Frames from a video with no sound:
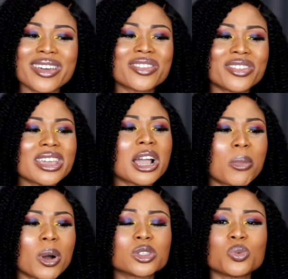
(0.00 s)
Think
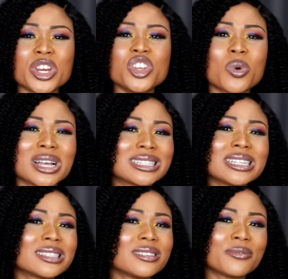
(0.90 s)
about when you are
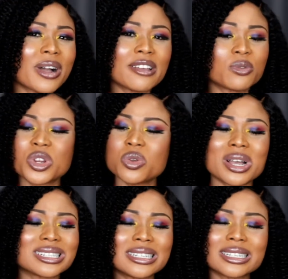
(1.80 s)
65, when you are
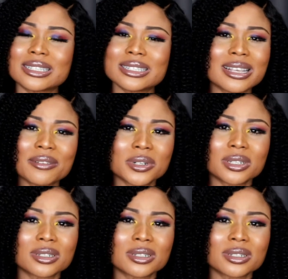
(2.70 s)
67.